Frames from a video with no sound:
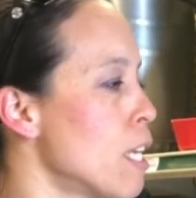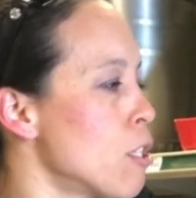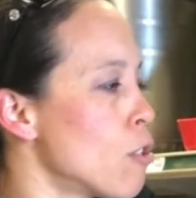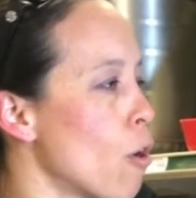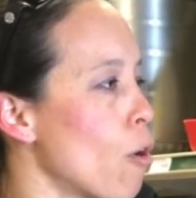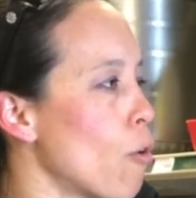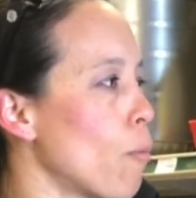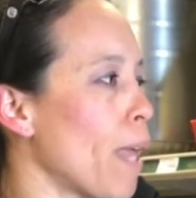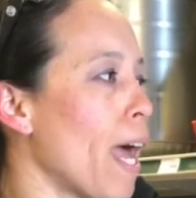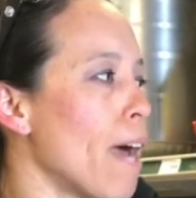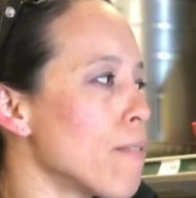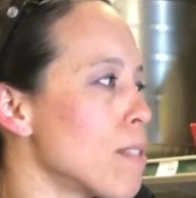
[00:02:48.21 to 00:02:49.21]
So we
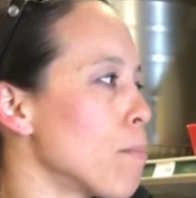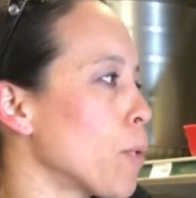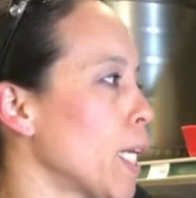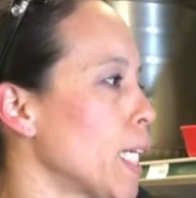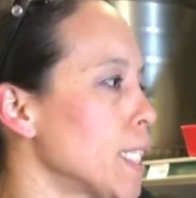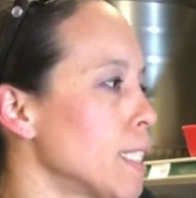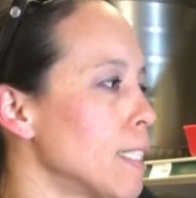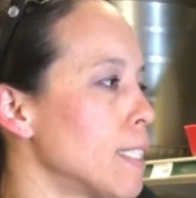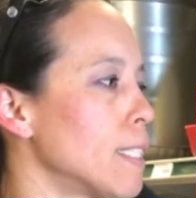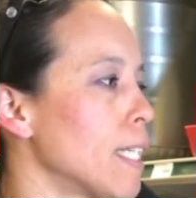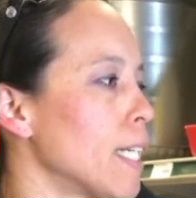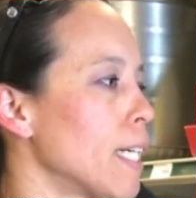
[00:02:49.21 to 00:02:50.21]
have some brands
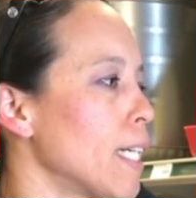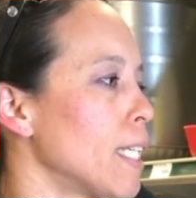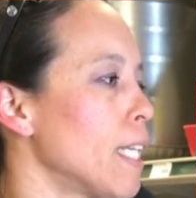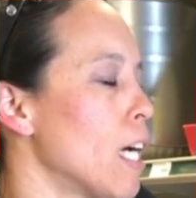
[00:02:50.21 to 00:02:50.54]
that